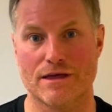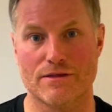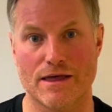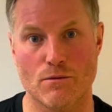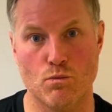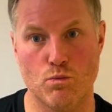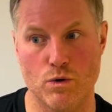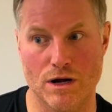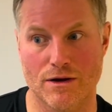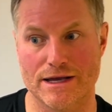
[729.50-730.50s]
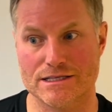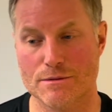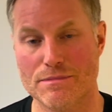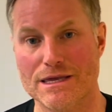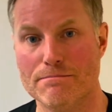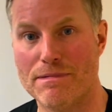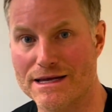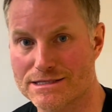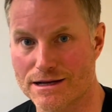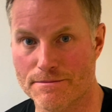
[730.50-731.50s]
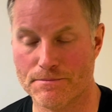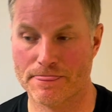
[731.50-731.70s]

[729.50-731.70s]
that they would like to be better.